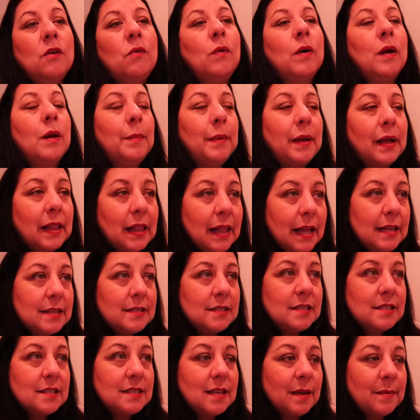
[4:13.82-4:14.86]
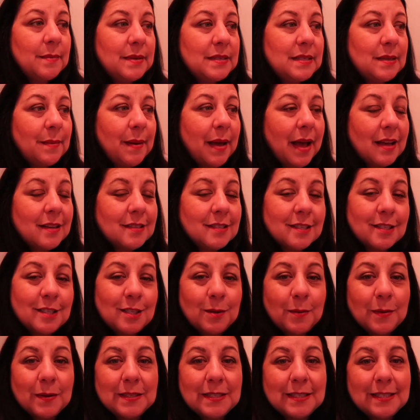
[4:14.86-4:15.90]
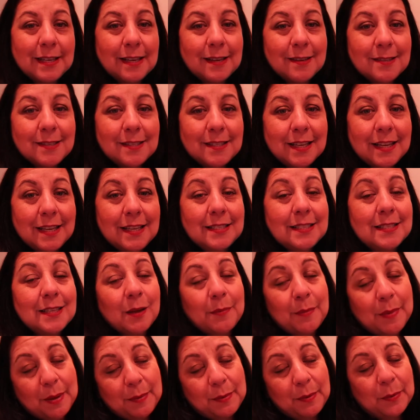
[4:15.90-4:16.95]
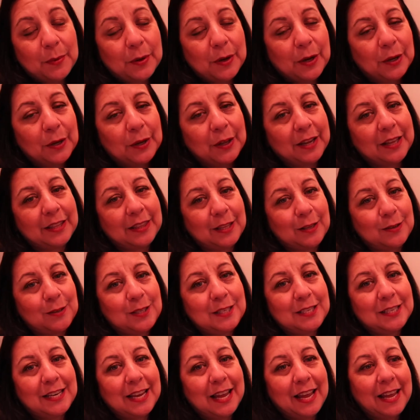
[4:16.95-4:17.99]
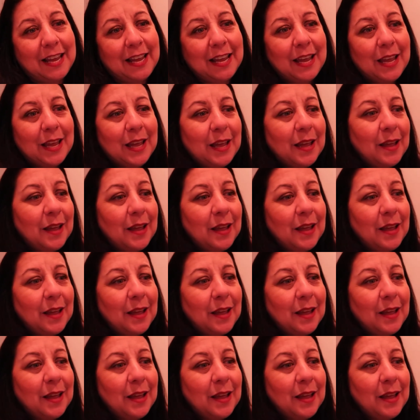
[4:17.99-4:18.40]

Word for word: one of my clients just sent me some houses she wants to go see, so maybe we'll go look at those today.